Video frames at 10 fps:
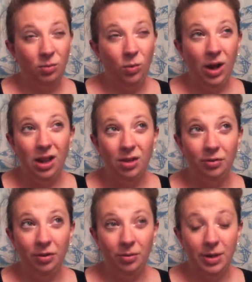well
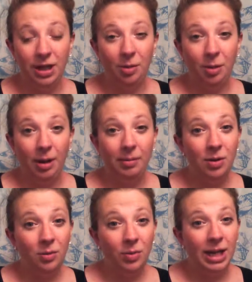over a week ago, probably
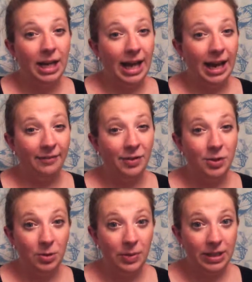a week and a half to
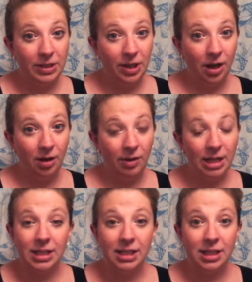2 weeks ago,
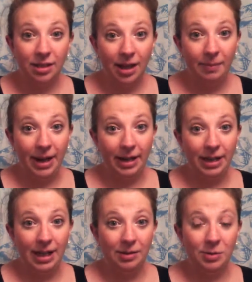and it's still not
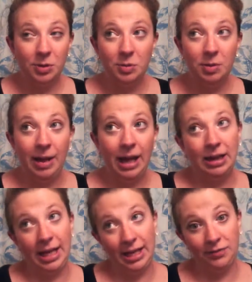back yet. It was supposed to be
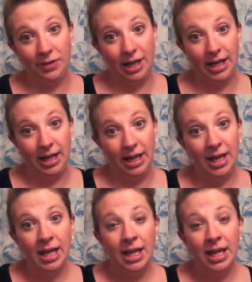back last Friday.